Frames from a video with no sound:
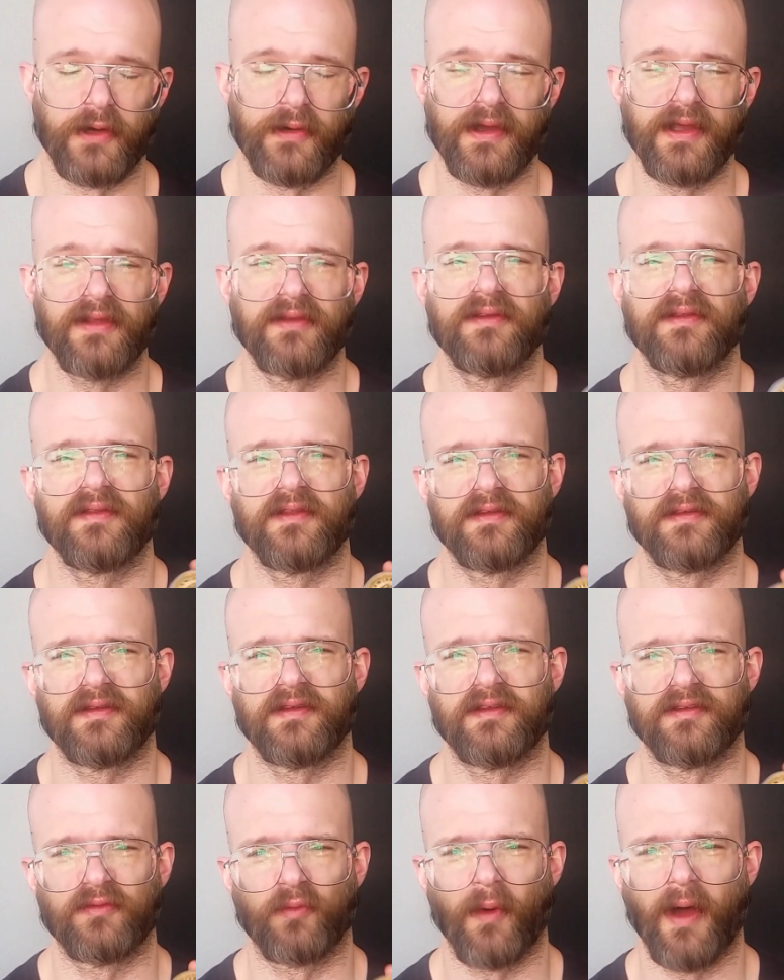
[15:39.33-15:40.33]
anyways, this
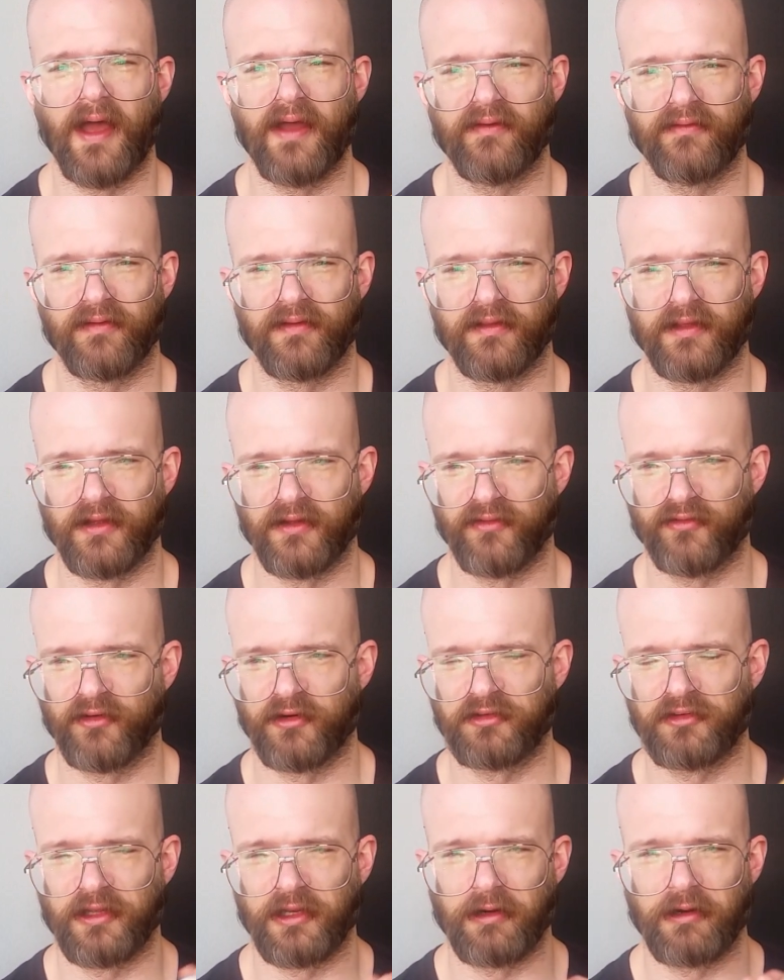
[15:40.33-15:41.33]
is why, you know,
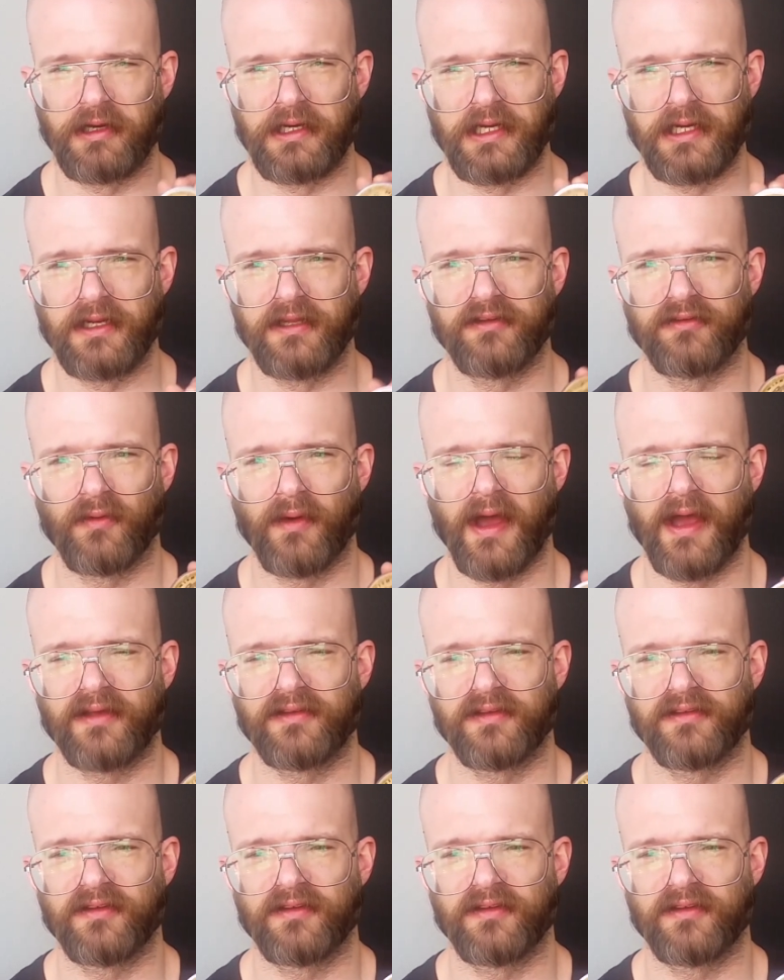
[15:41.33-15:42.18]
first ingredient is wax.